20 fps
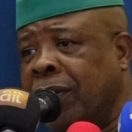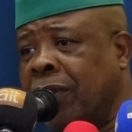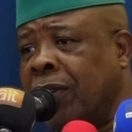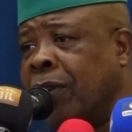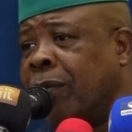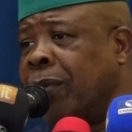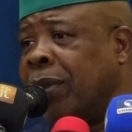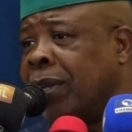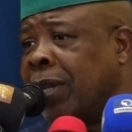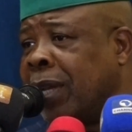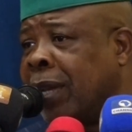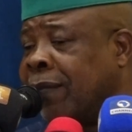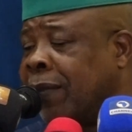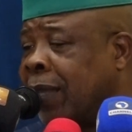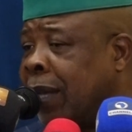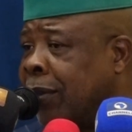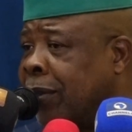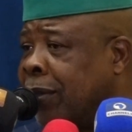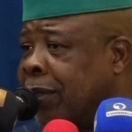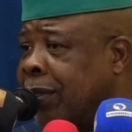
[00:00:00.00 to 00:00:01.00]
coming
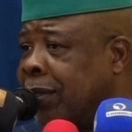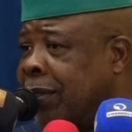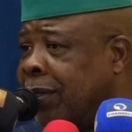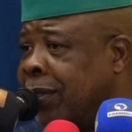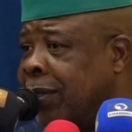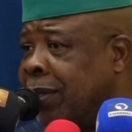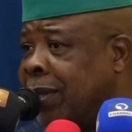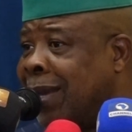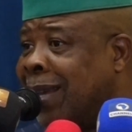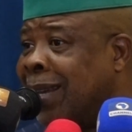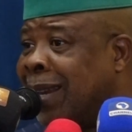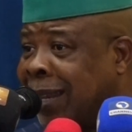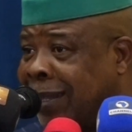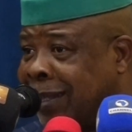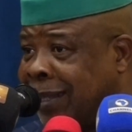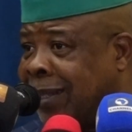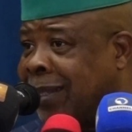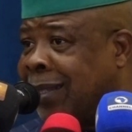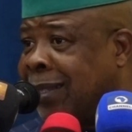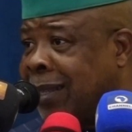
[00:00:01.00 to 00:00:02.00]
after us. And
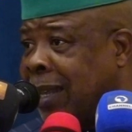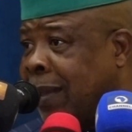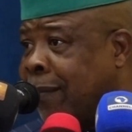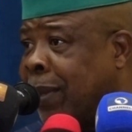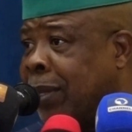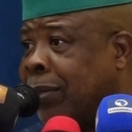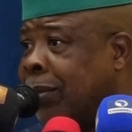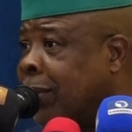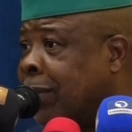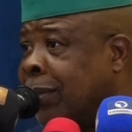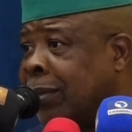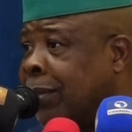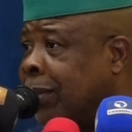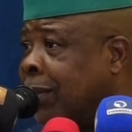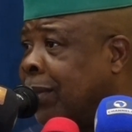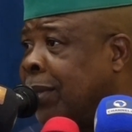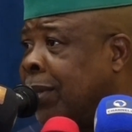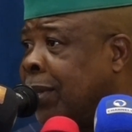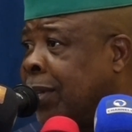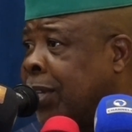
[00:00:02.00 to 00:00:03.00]
that is a major thing,
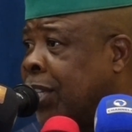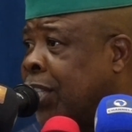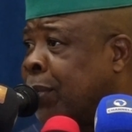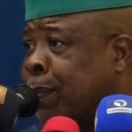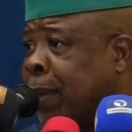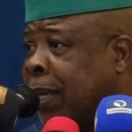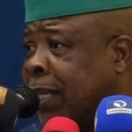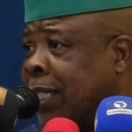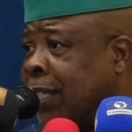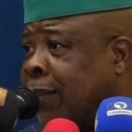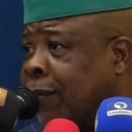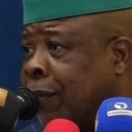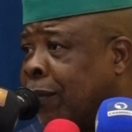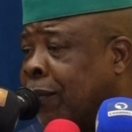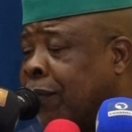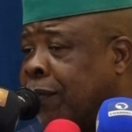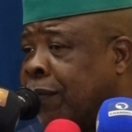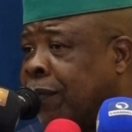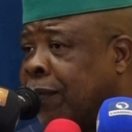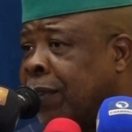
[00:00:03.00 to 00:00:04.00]
irrespective
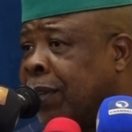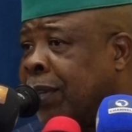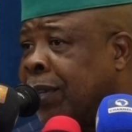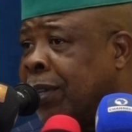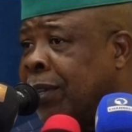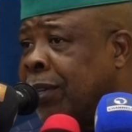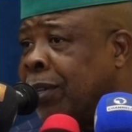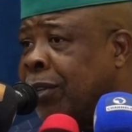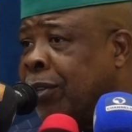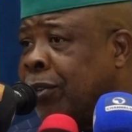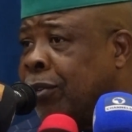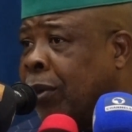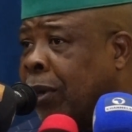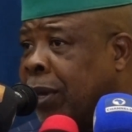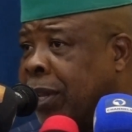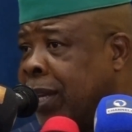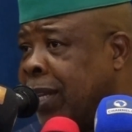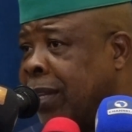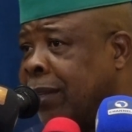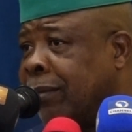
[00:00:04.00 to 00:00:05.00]
of your
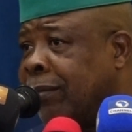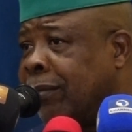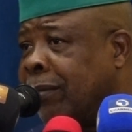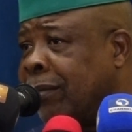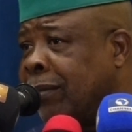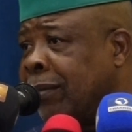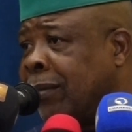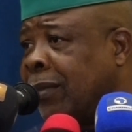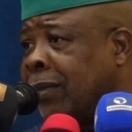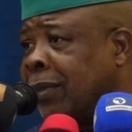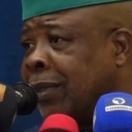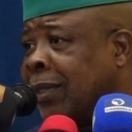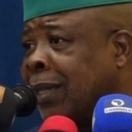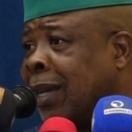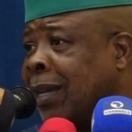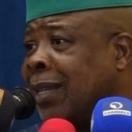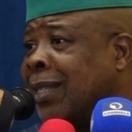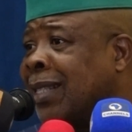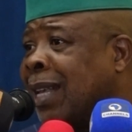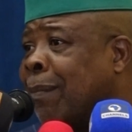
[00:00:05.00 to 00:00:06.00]
leaning.
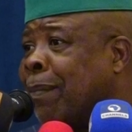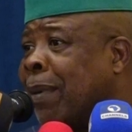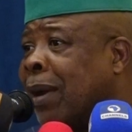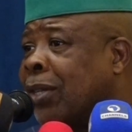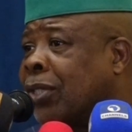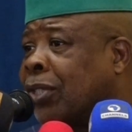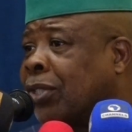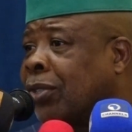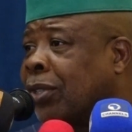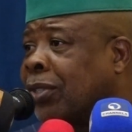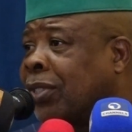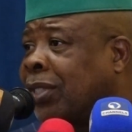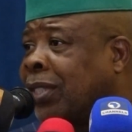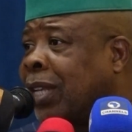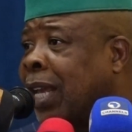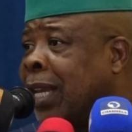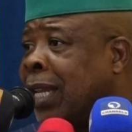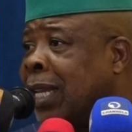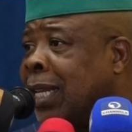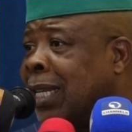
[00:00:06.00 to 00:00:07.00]
Now, this is about
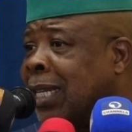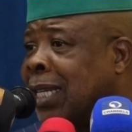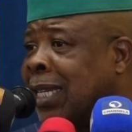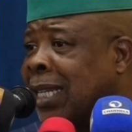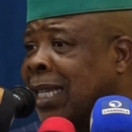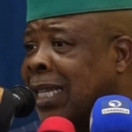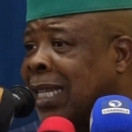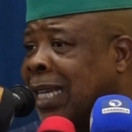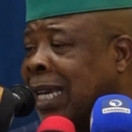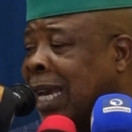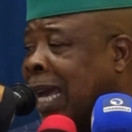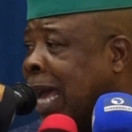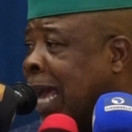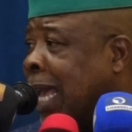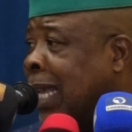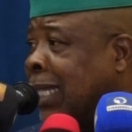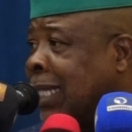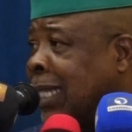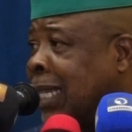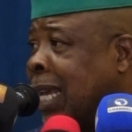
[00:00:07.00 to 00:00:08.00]
sustaining
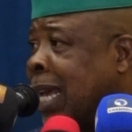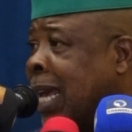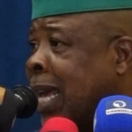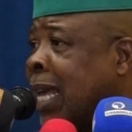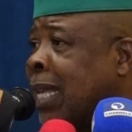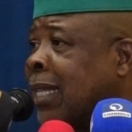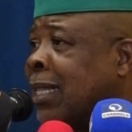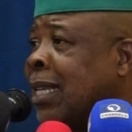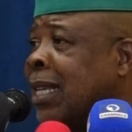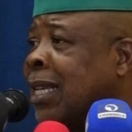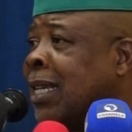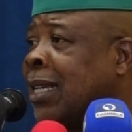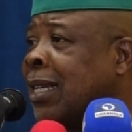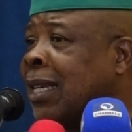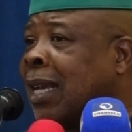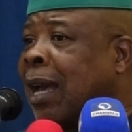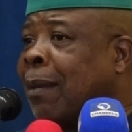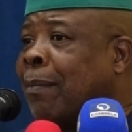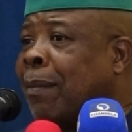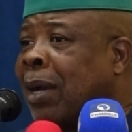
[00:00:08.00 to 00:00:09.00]
idea,
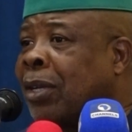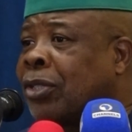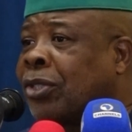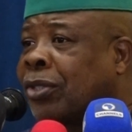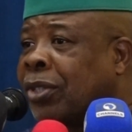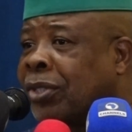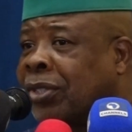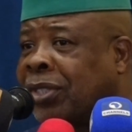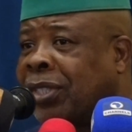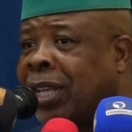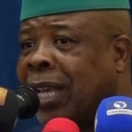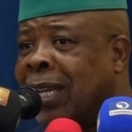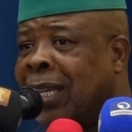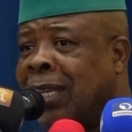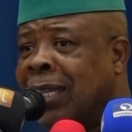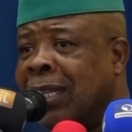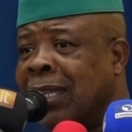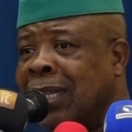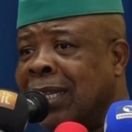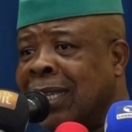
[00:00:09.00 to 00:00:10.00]
about
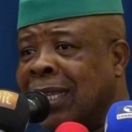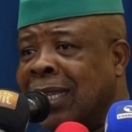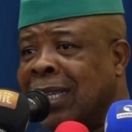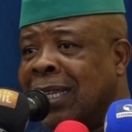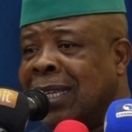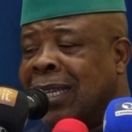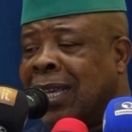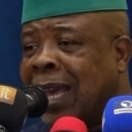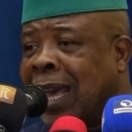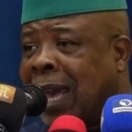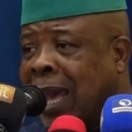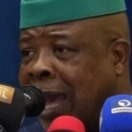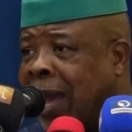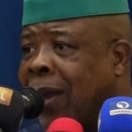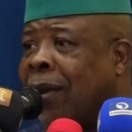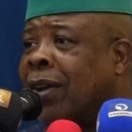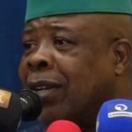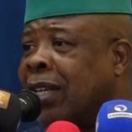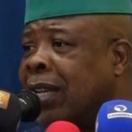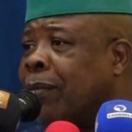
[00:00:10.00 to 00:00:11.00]
sustaining
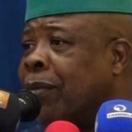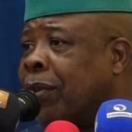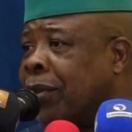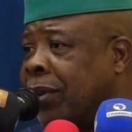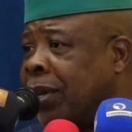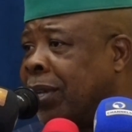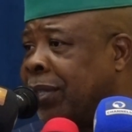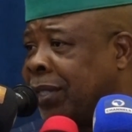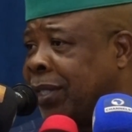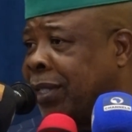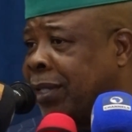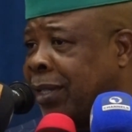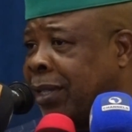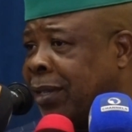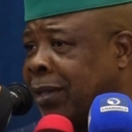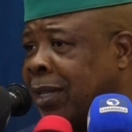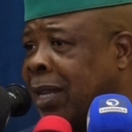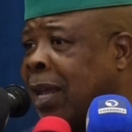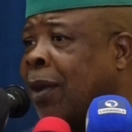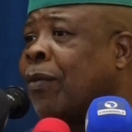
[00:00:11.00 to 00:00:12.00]
our democracy.
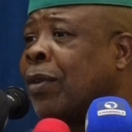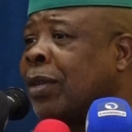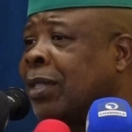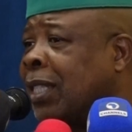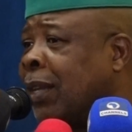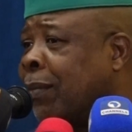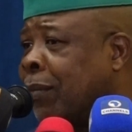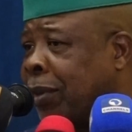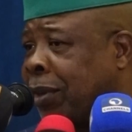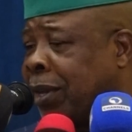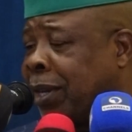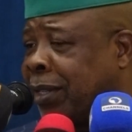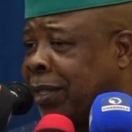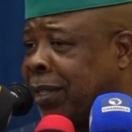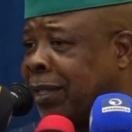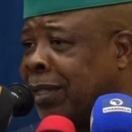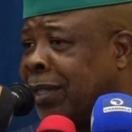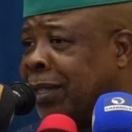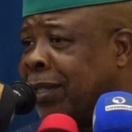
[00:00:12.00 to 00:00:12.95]
And what is democracy?